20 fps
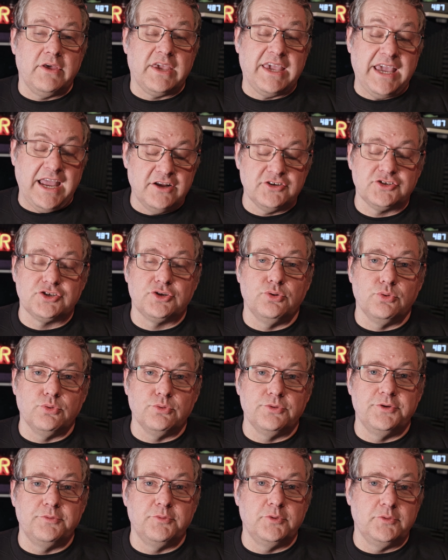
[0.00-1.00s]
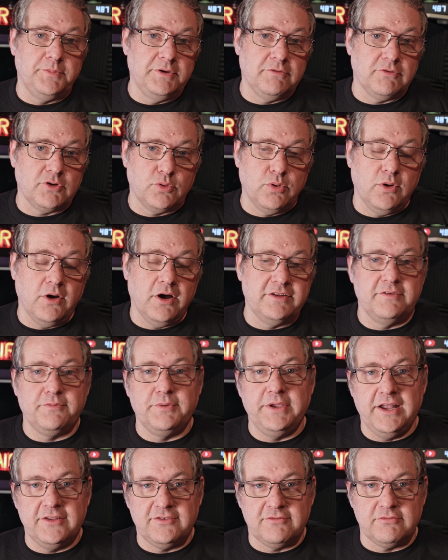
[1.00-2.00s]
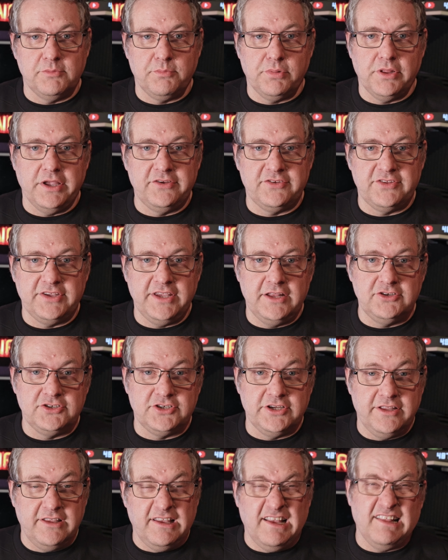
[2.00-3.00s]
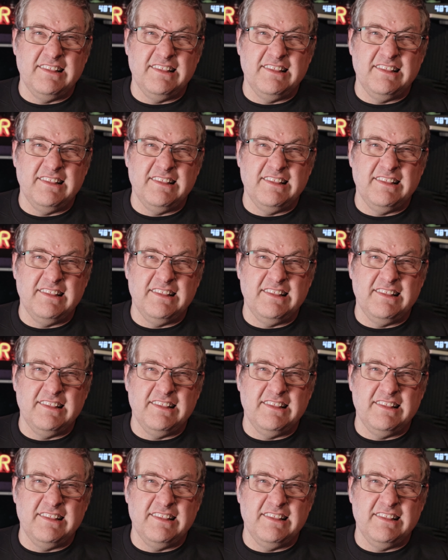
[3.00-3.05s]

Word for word: the cash call that would be required if we had to replace the engine.